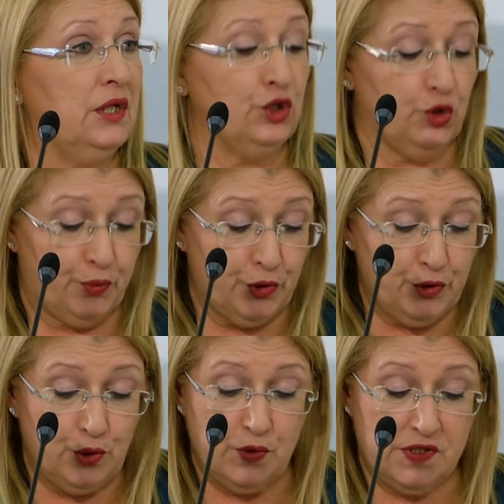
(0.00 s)
to
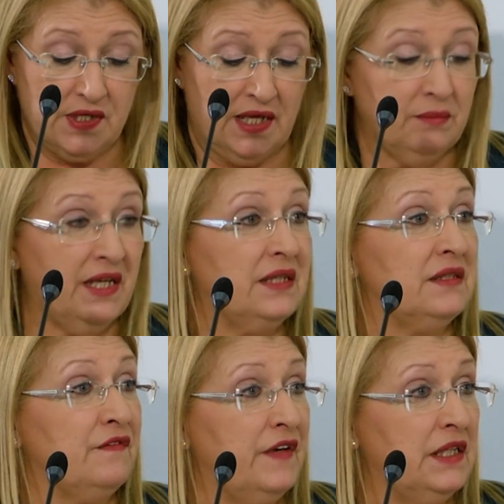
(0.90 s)
produce and make it
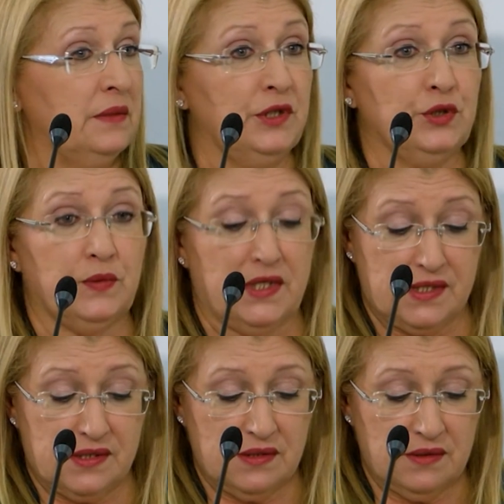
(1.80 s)
available to
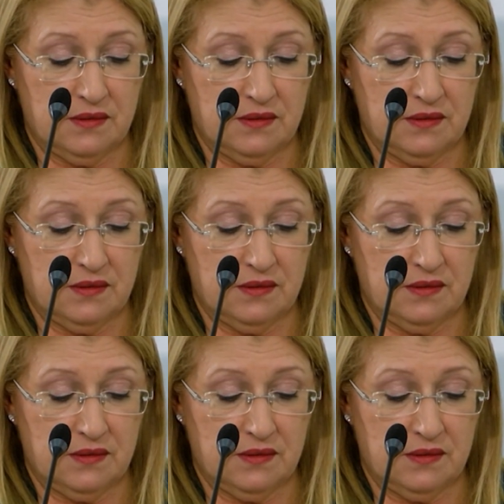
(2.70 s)
us.